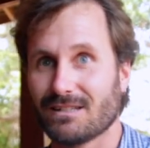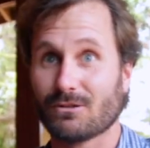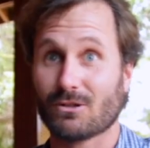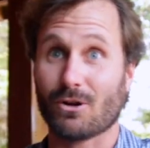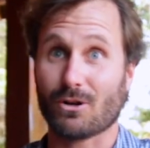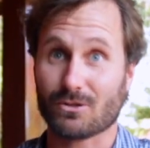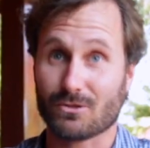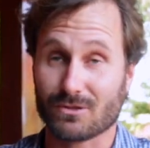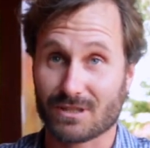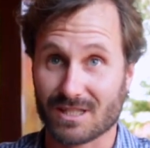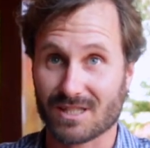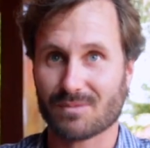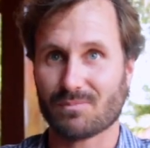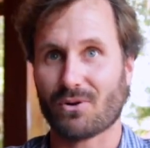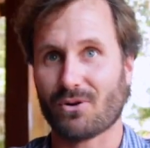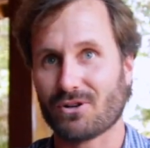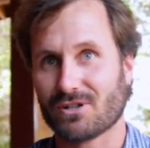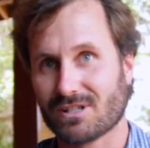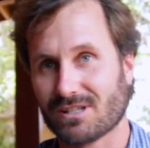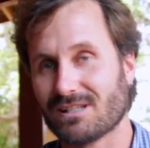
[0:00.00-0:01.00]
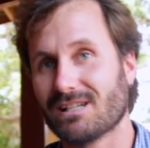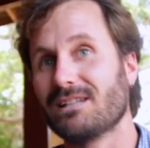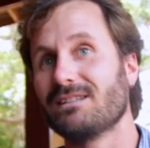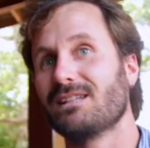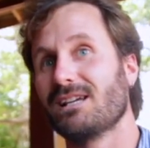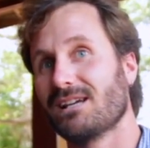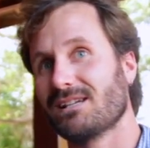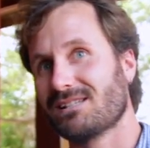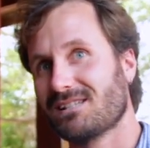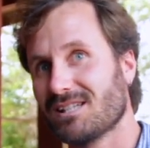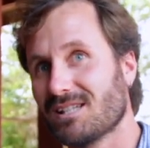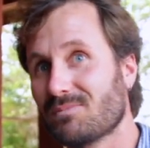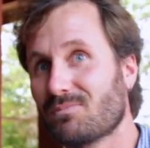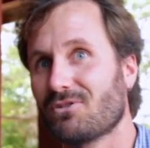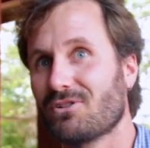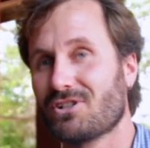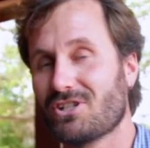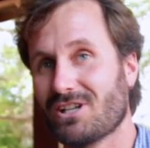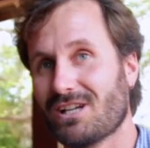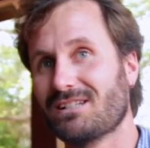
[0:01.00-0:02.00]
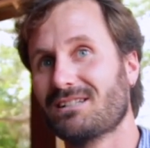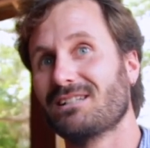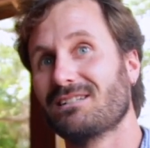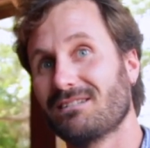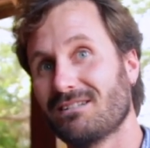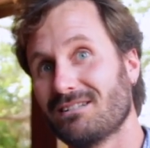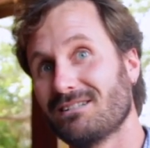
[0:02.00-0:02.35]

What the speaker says: Talk to this person and there's this project,